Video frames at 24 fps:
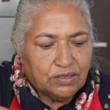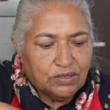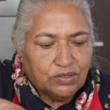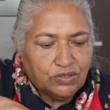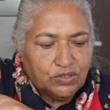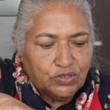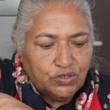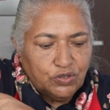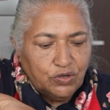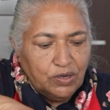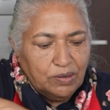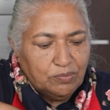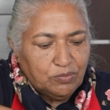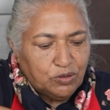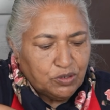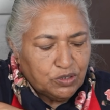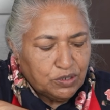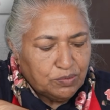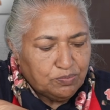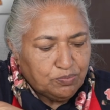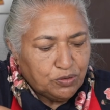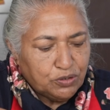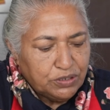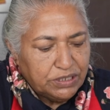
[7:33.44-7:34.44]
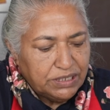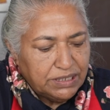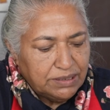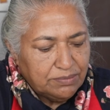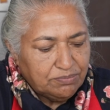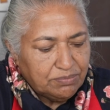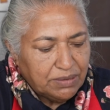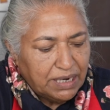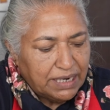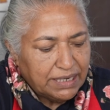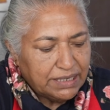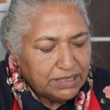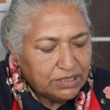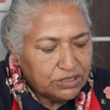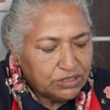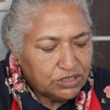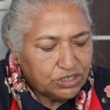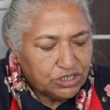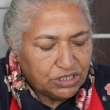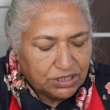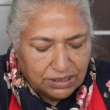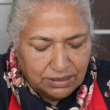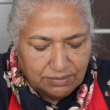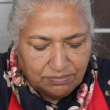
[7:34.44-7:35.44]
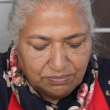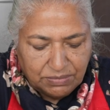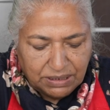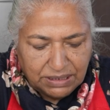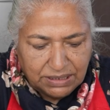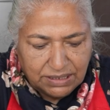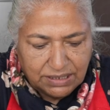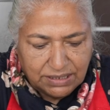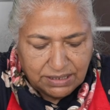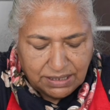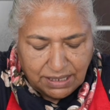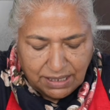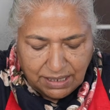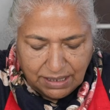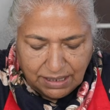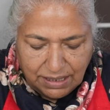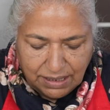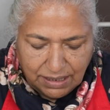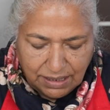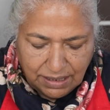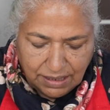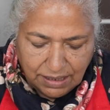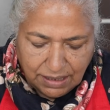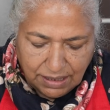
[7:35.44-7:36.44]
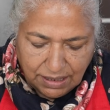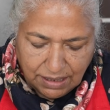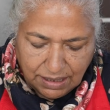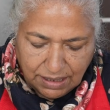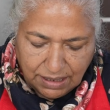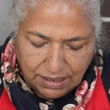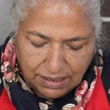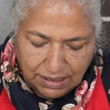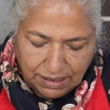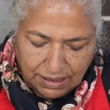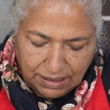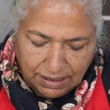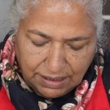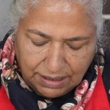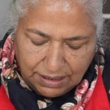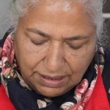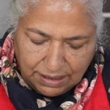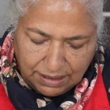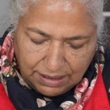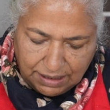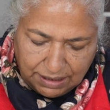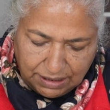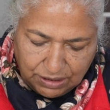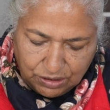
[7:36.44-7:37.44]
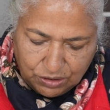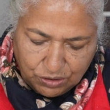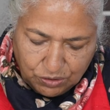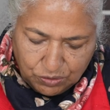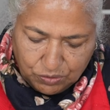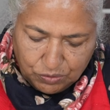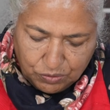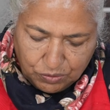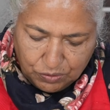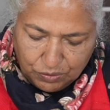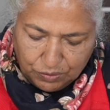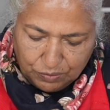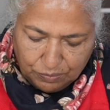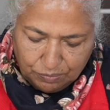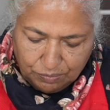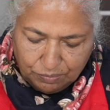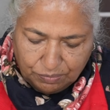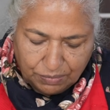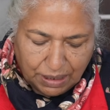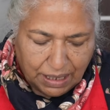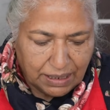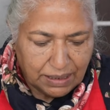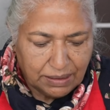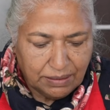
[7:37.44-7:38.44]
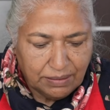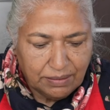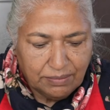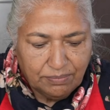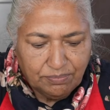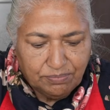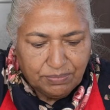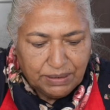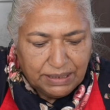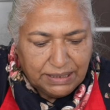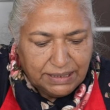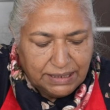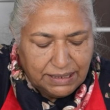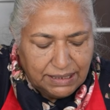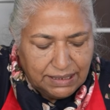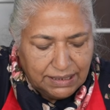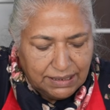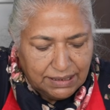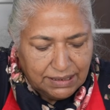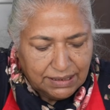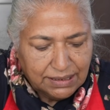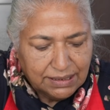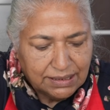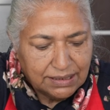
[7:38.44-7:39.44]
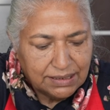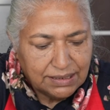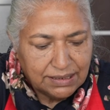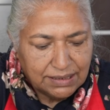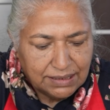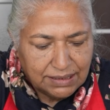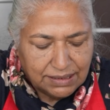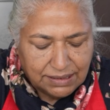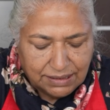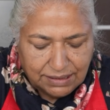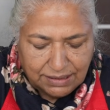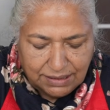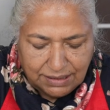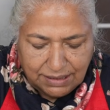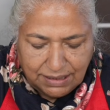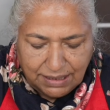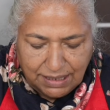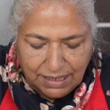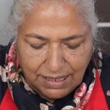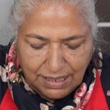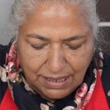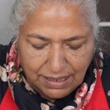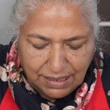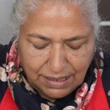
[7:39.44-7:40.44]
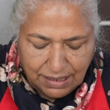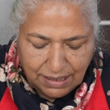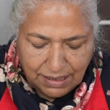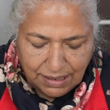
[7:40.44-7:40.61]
So I'm going to put in my chicken mixture into my baking tray.